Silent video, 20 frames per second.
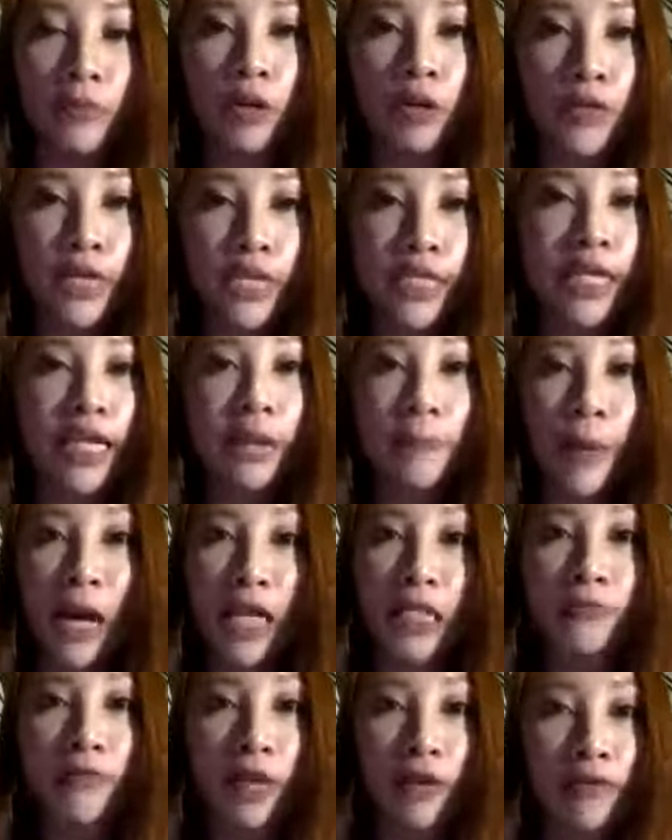Previously, the
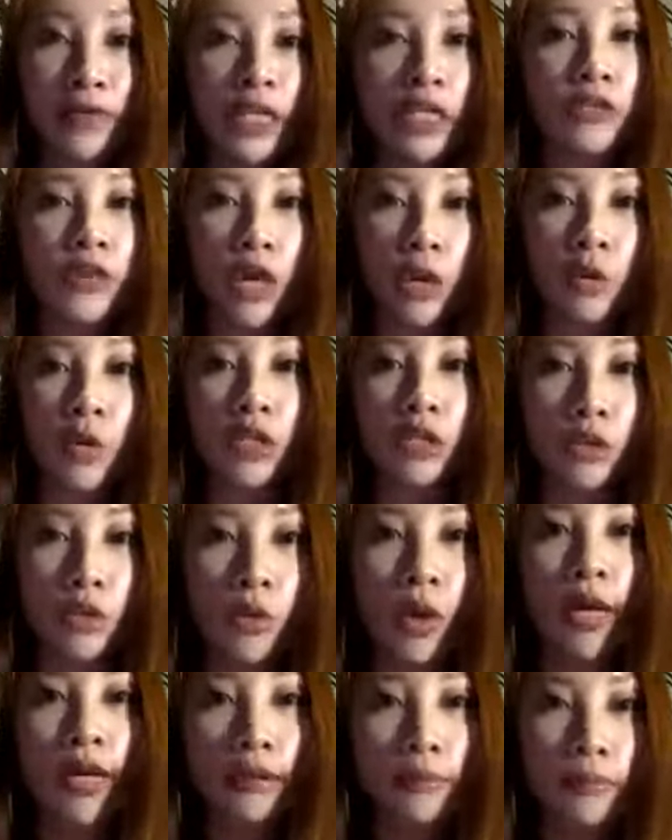past five years, right, was
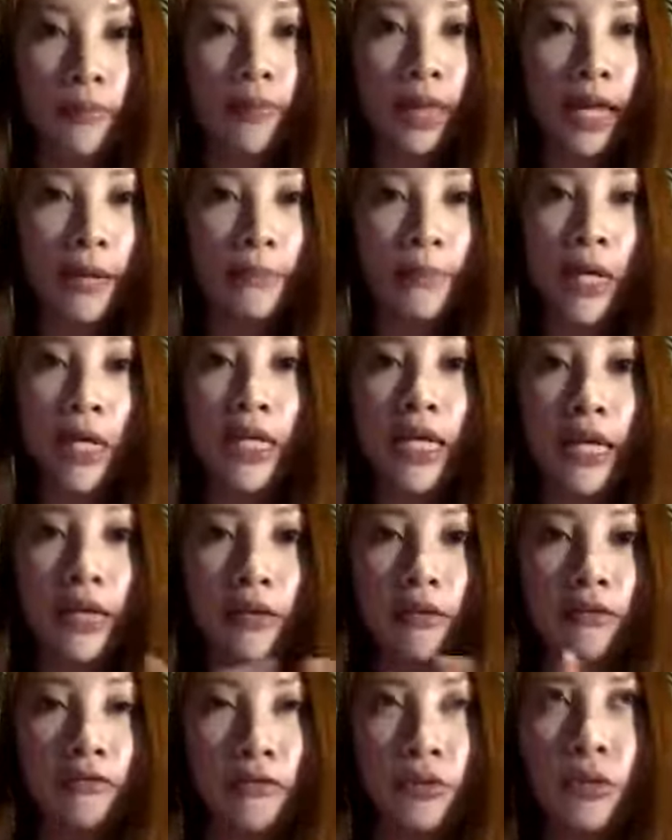quite like
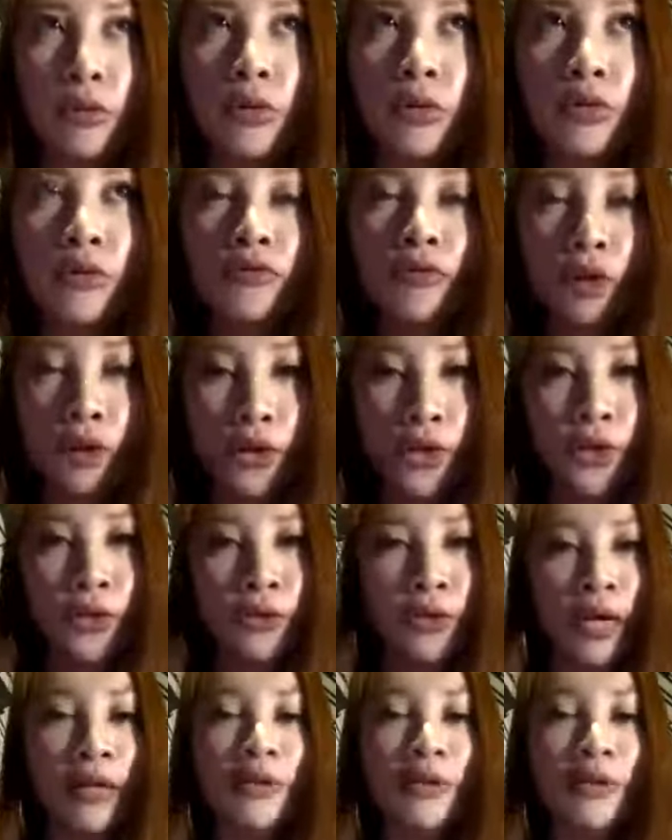burdenful for you.